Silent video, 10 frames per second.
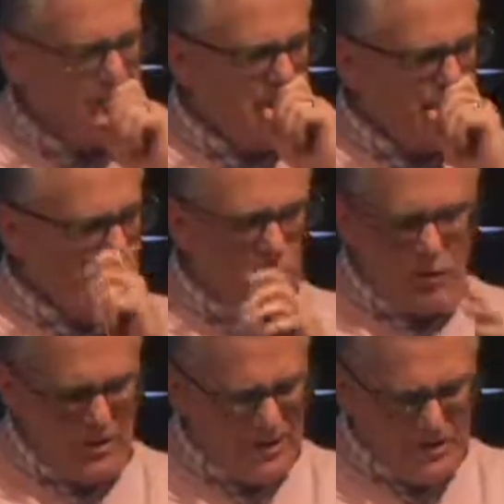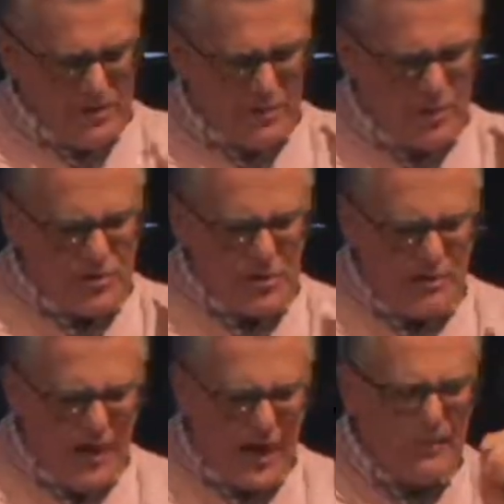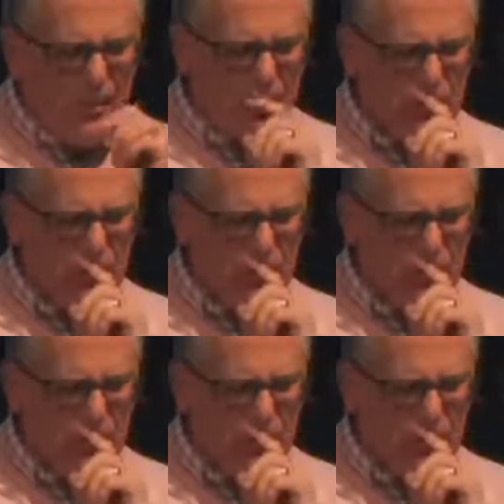People who couldn't list the books of the Bible,